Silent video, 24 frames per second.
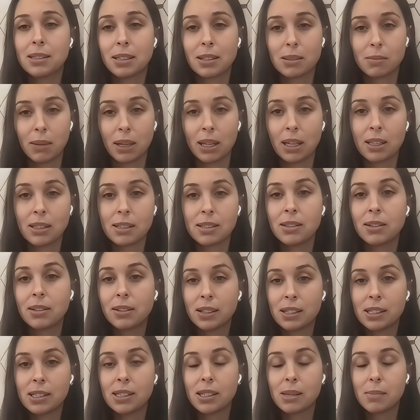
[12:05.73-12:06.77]
That's why he's still in
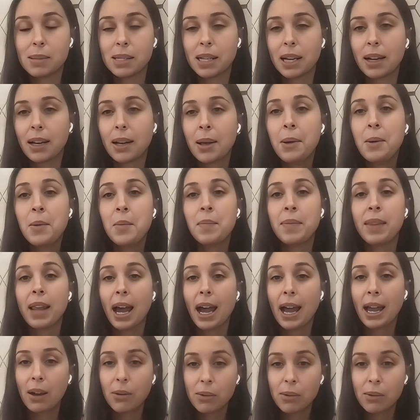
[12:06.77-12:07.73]
the sleep sack. I